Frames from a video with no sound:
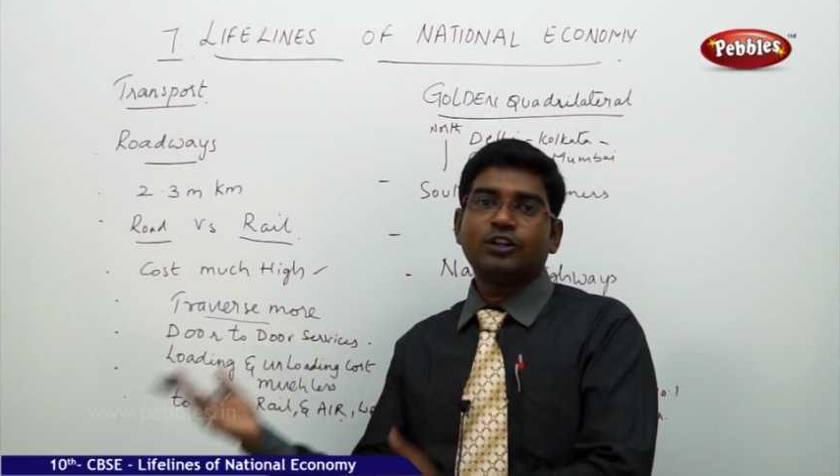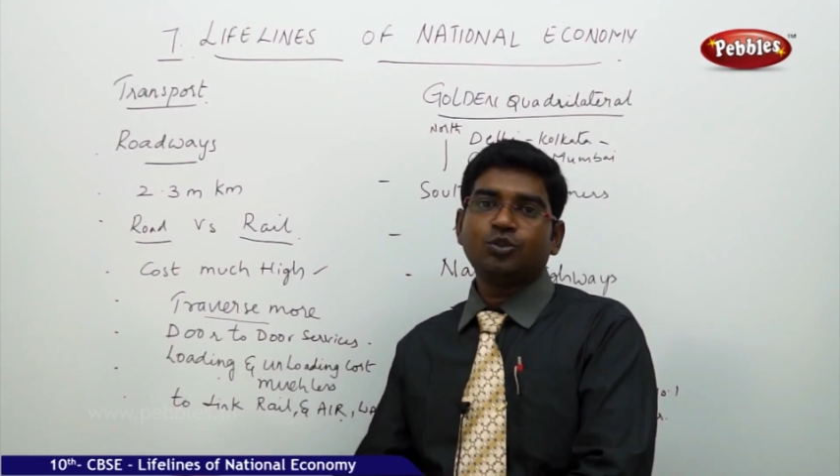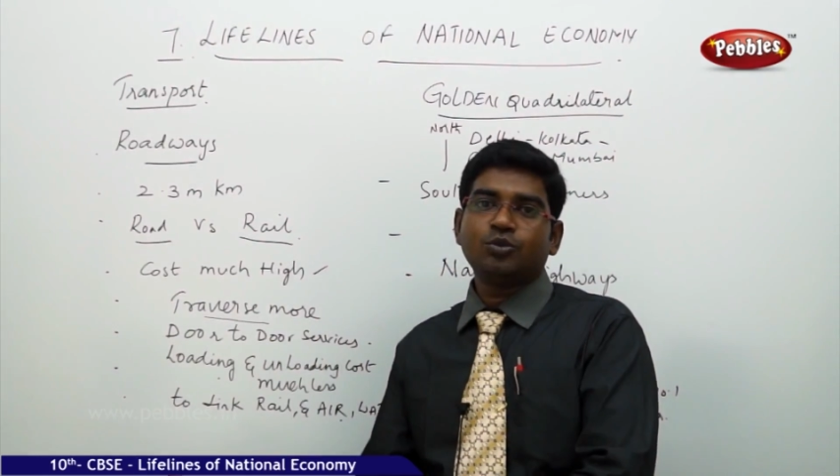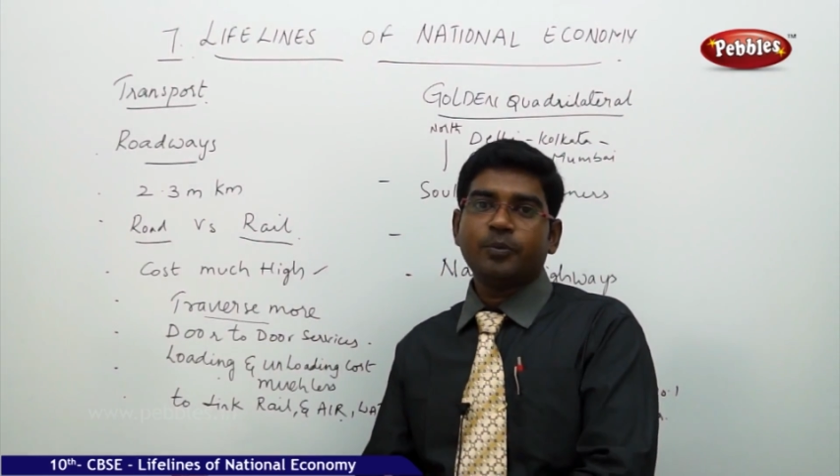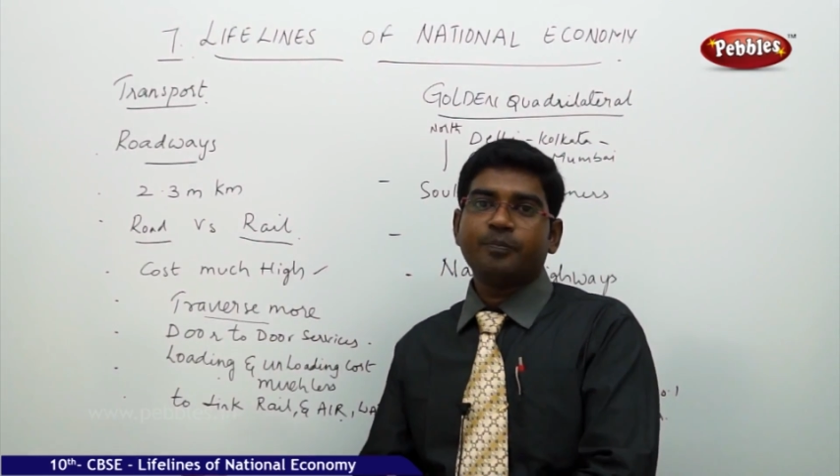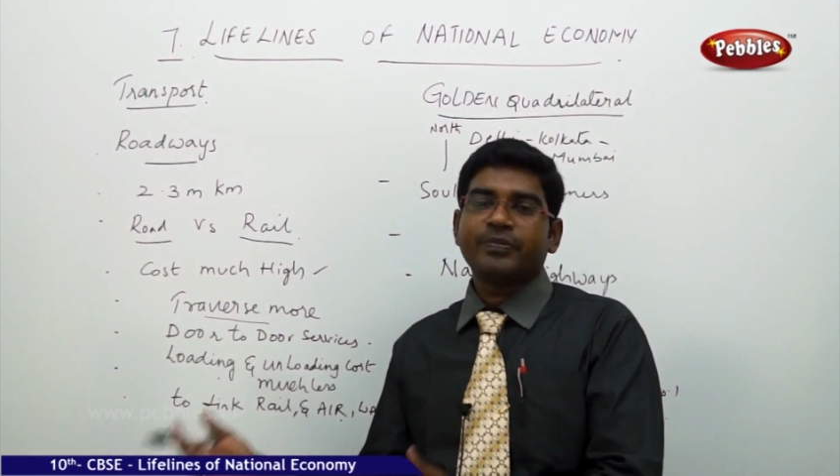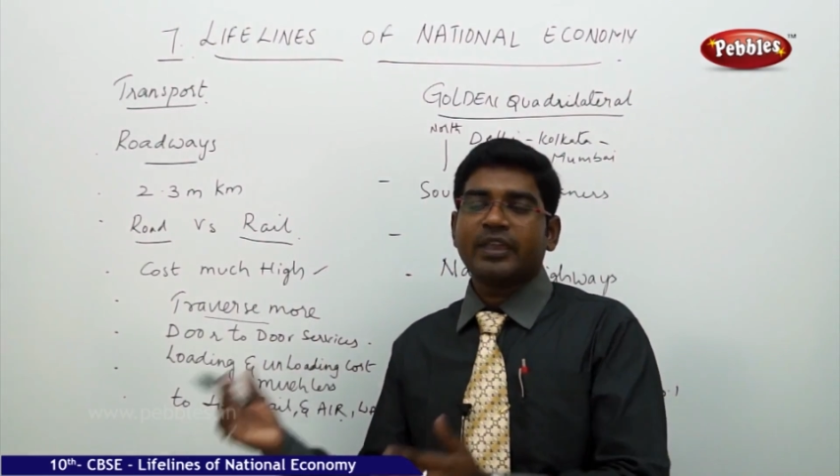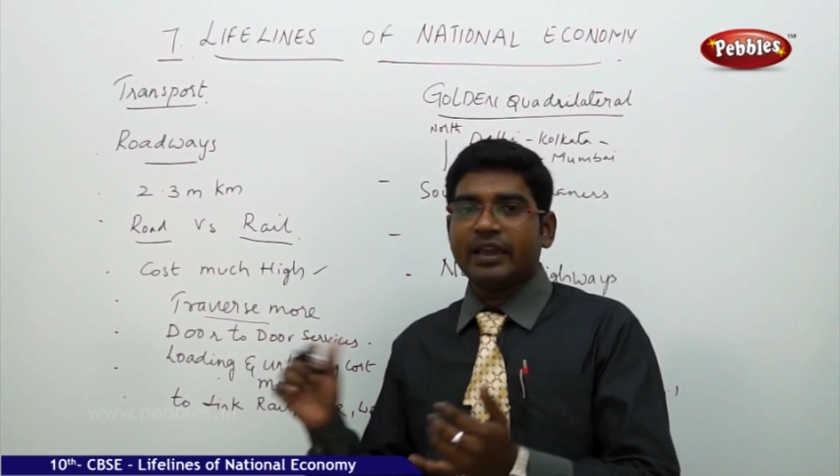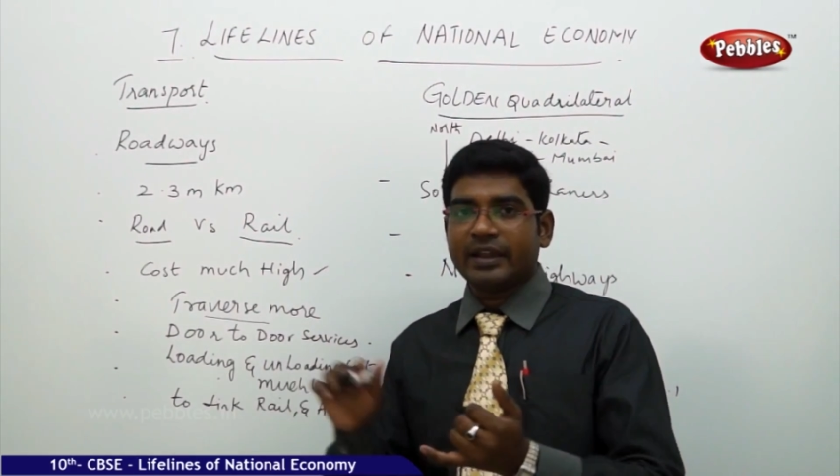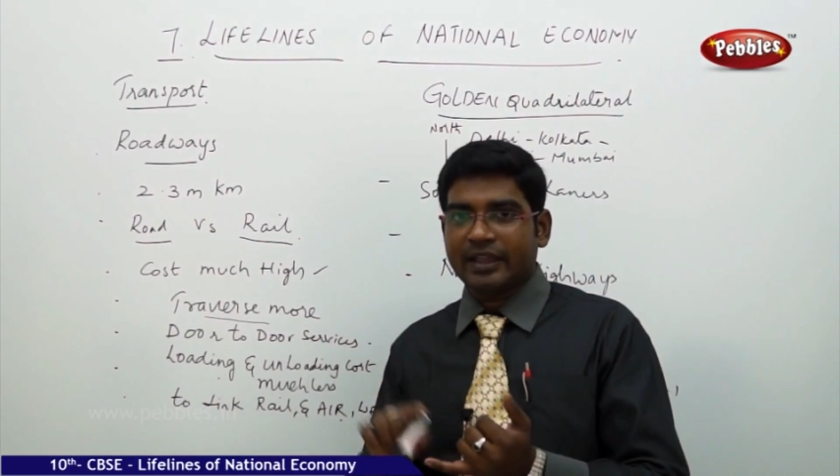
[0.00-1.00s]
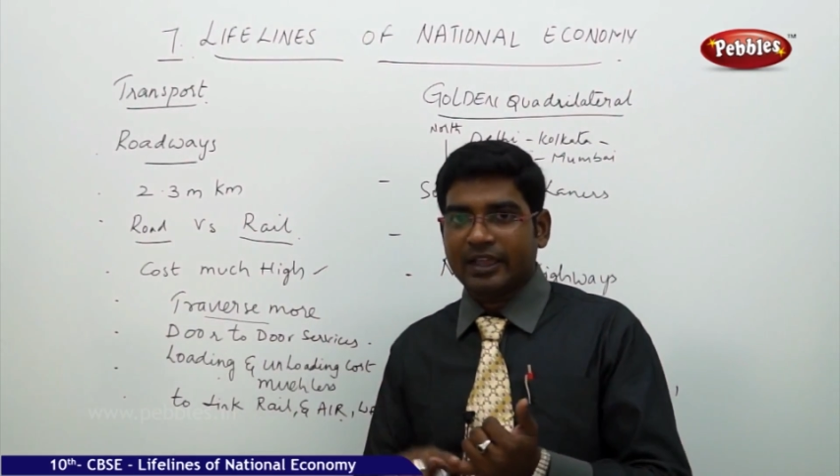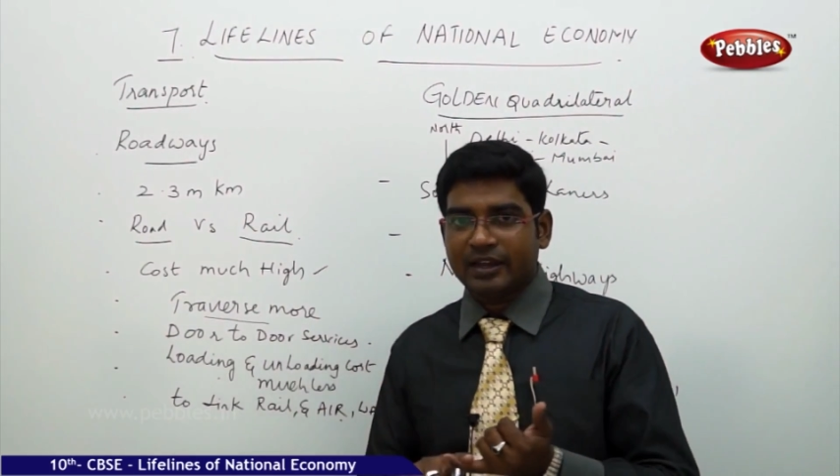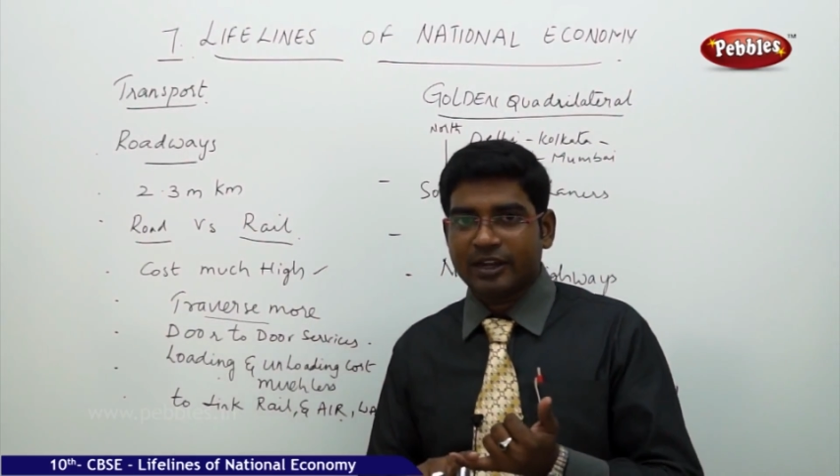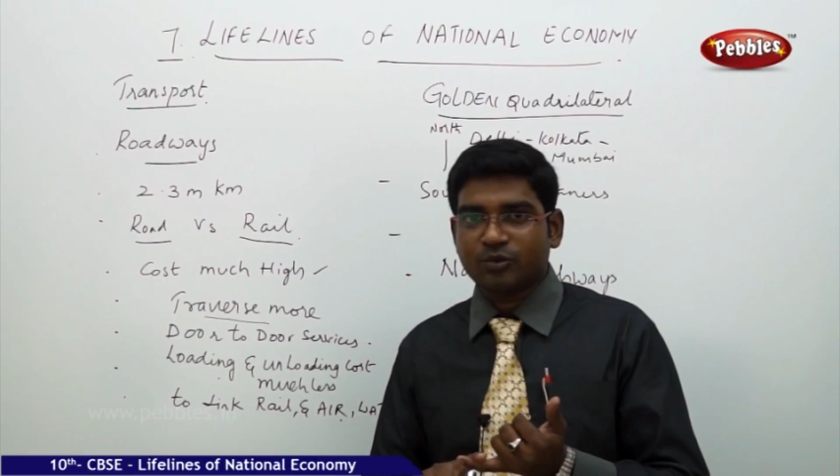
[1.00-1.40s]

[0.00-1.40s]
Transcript: to a rail